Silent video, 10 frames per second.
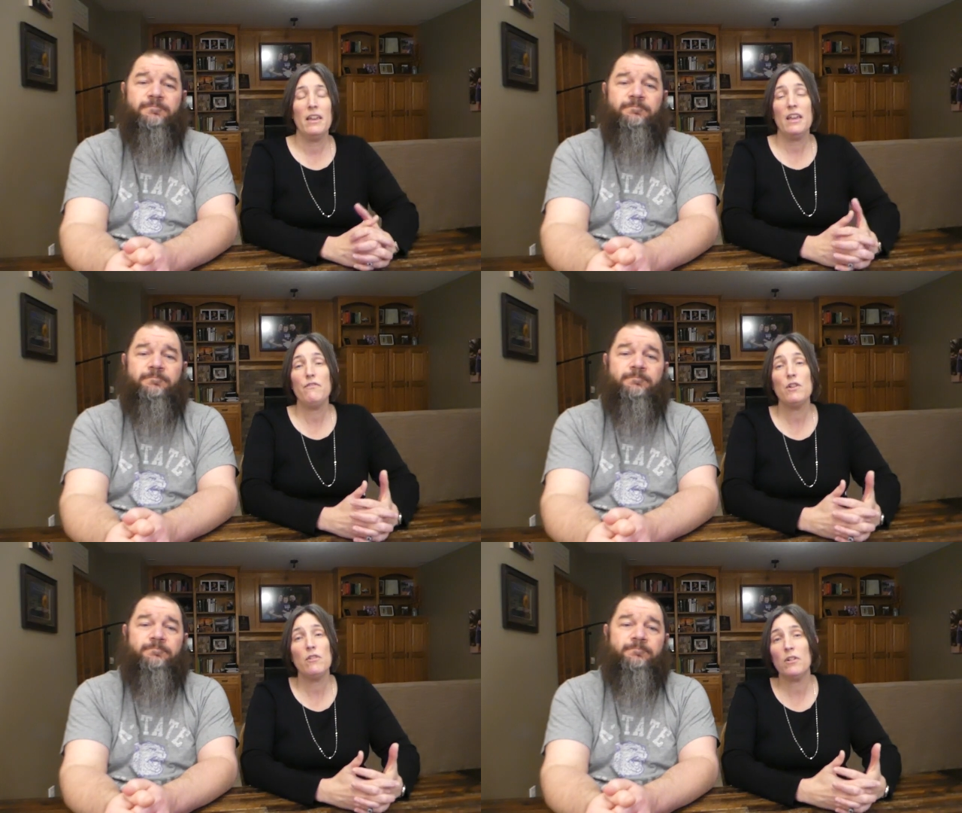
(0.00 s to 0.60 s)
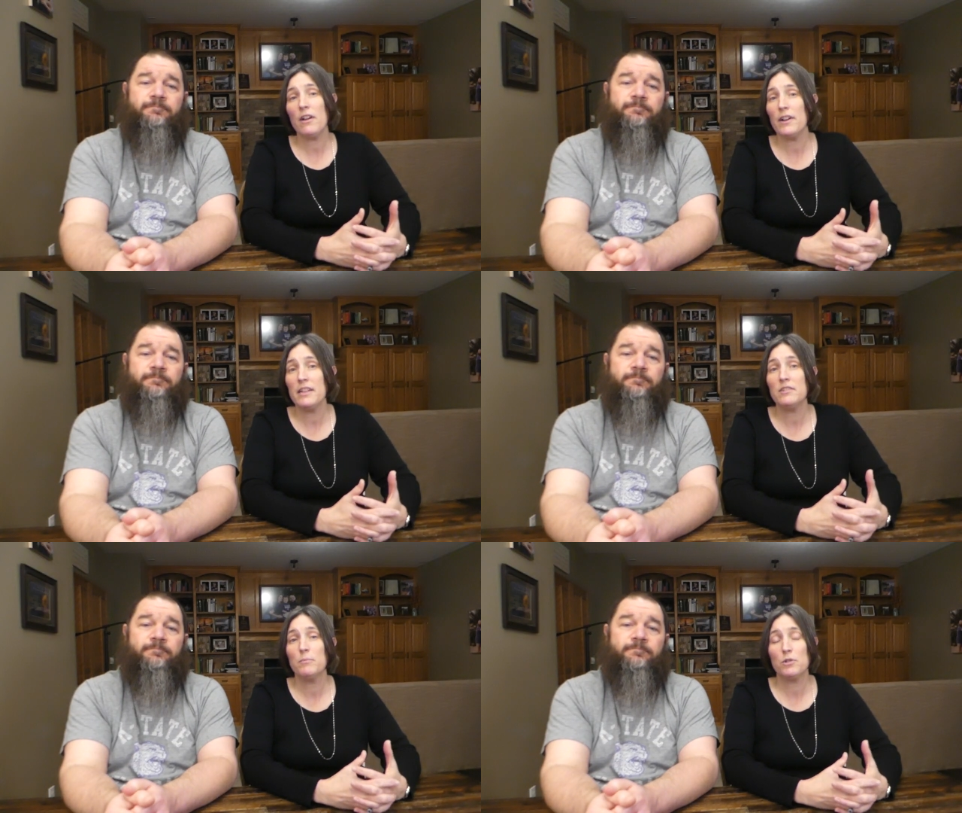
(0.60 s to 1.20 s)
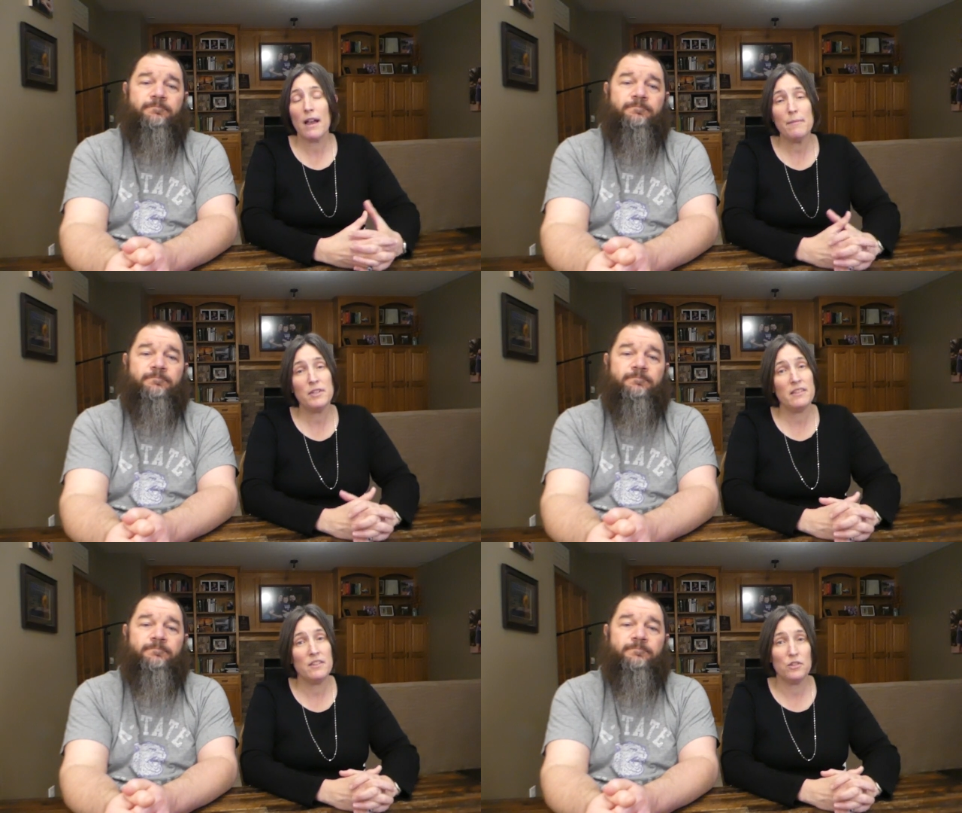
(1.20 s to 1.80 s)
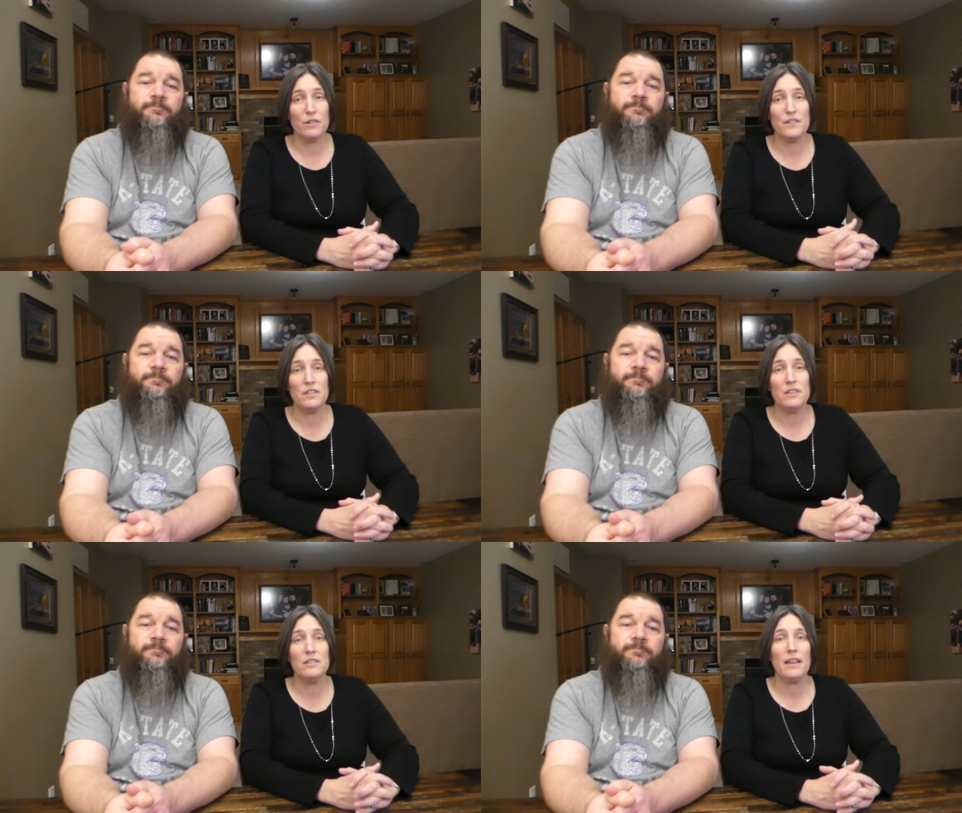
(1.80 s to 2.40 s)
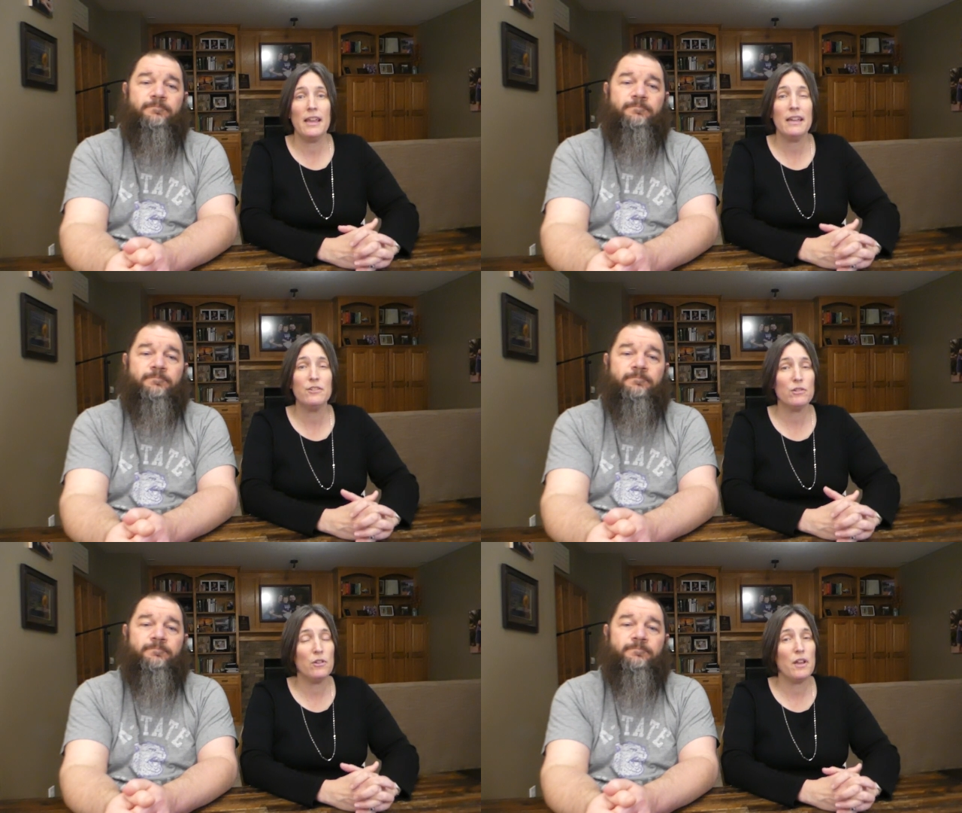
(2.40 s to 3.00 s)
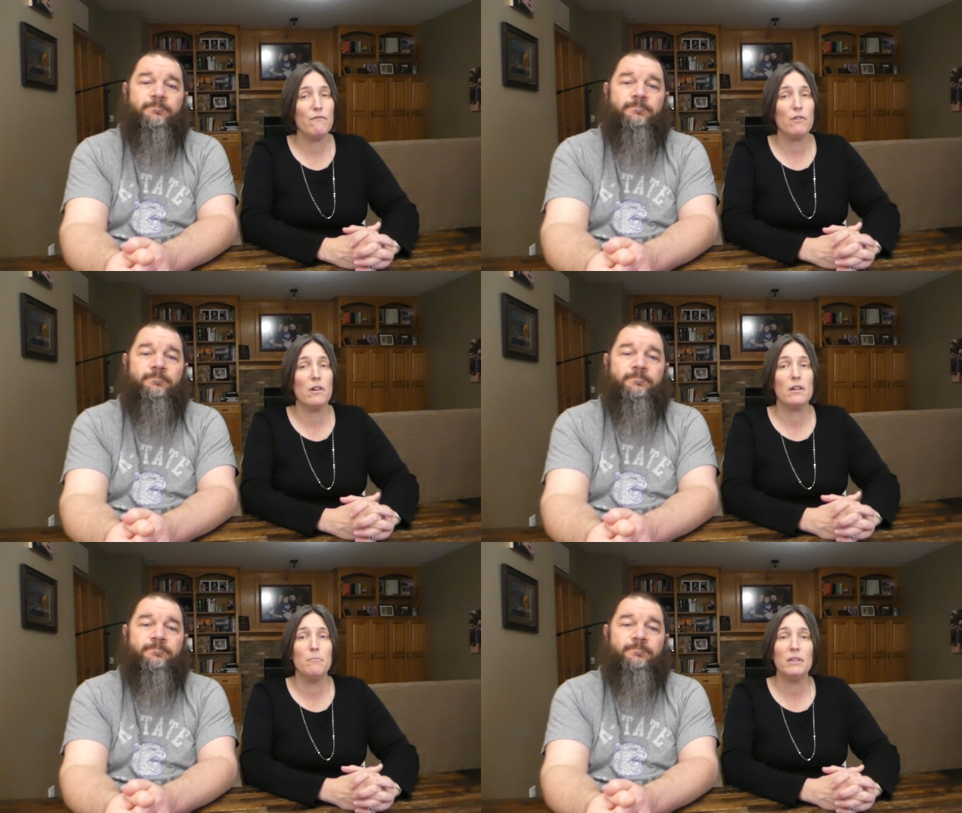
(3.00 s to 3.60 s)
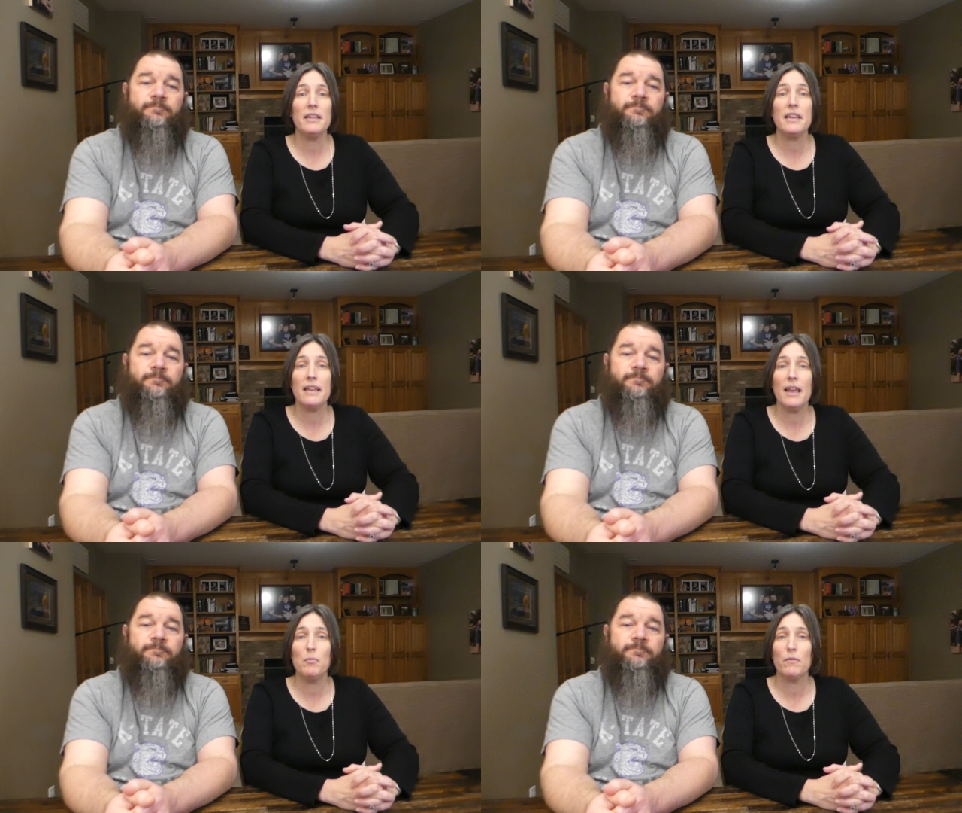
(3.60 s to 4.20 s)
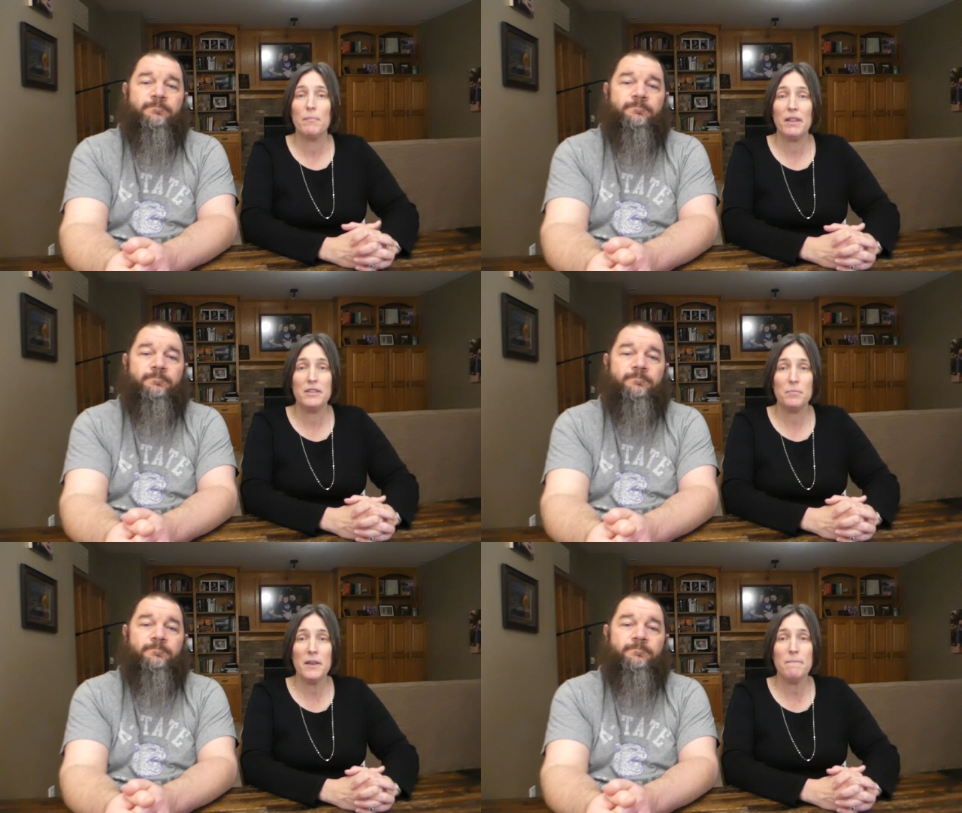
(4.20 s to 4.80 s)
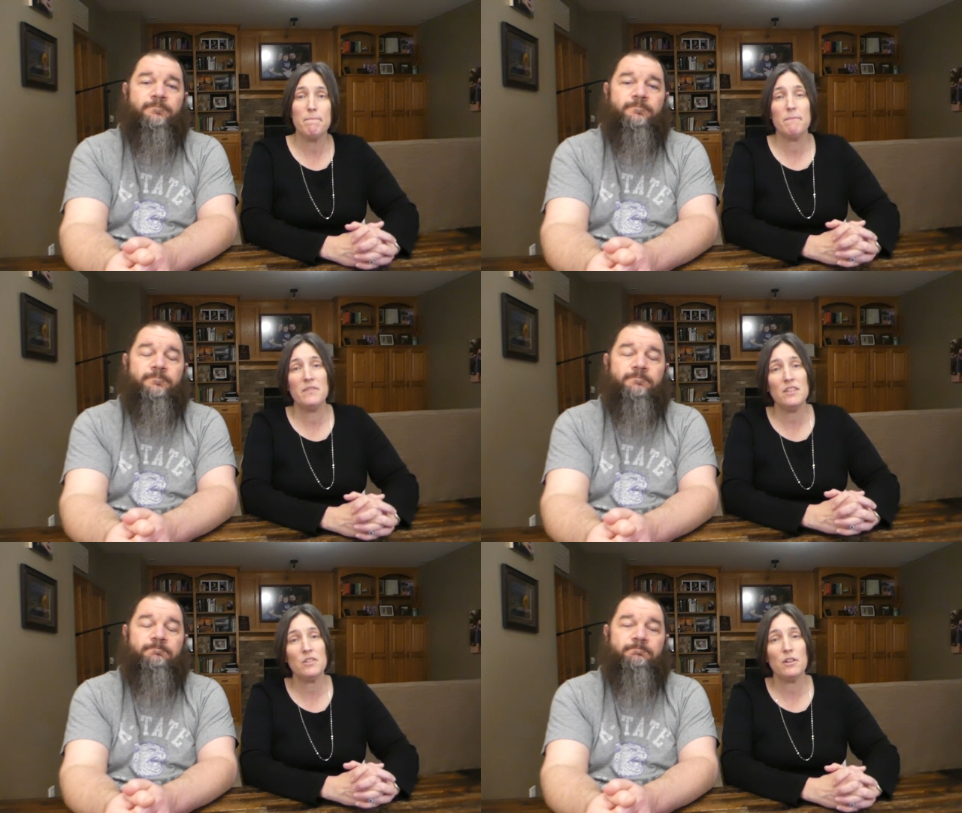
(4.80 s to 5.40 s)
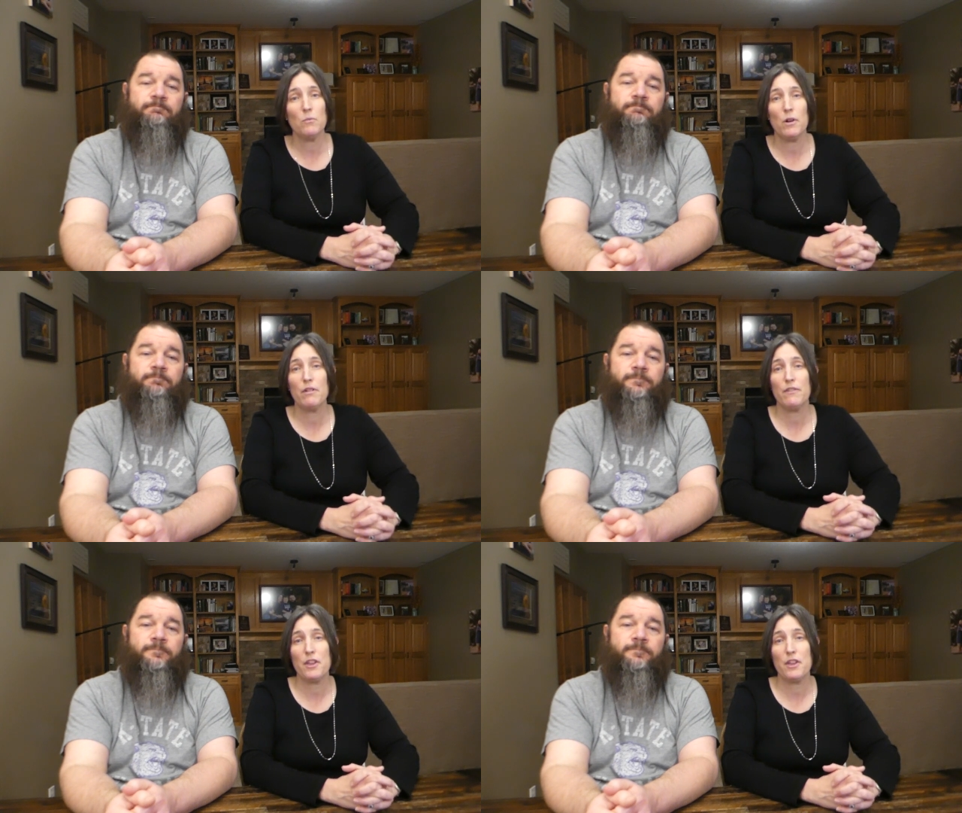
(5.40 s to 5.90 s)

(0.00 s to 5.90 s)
Speaker 1: If you don't already subscribe to these services and you're looking for a complete cable replacement, this could work for